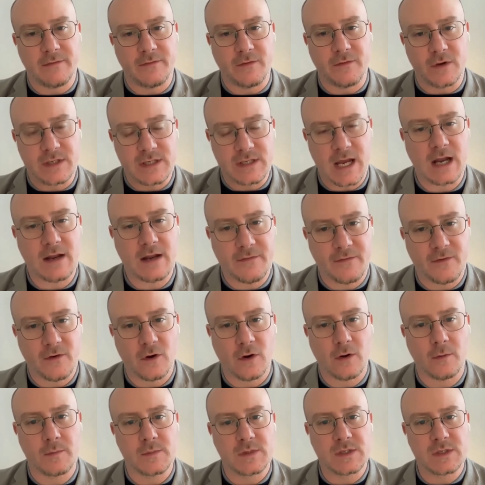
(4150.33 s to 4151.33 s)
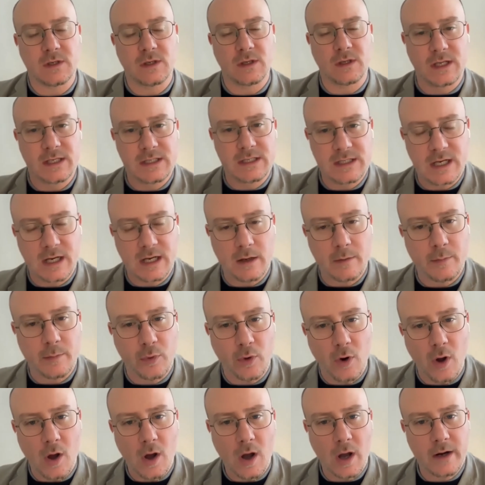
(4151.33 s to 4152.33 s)
for tech firms listing
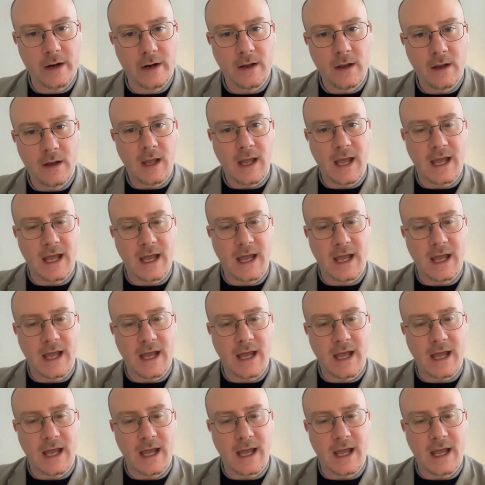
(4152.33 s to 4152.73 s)
abroad